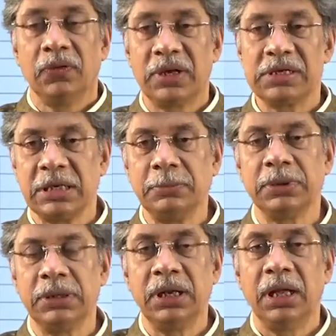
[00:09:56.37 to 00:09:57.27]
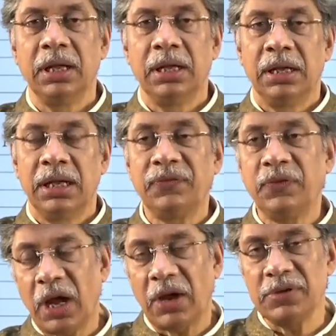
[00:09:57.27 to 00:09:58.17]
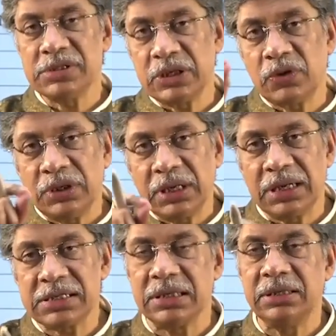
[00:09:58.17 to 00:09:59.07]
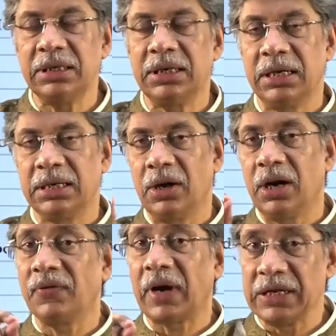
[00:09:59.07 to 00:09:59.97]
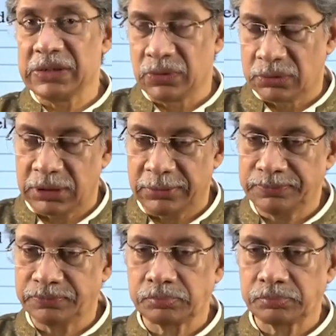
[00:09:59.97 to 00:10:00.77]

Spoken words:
For example, If you have a 0 degree centigrade of isotherm,